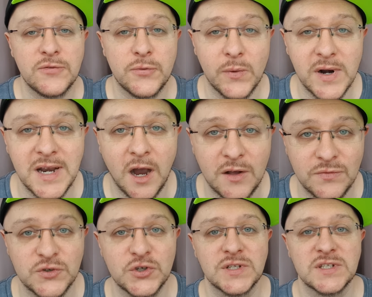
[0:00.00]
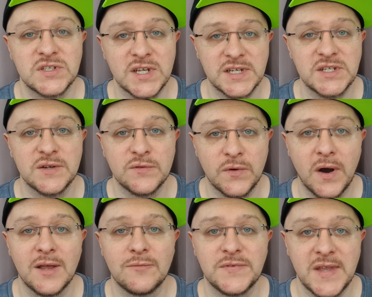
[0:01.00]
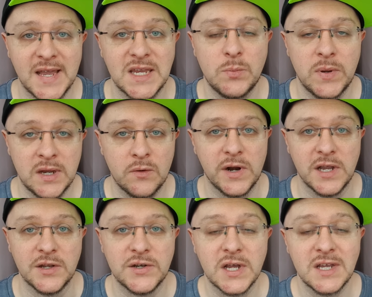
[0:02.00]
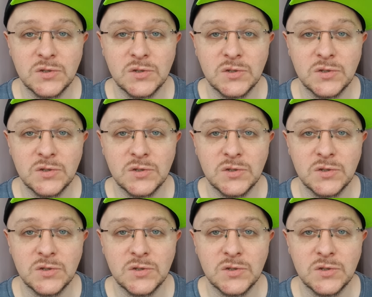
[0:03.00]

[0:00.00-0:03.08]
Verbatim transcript: 365-day period.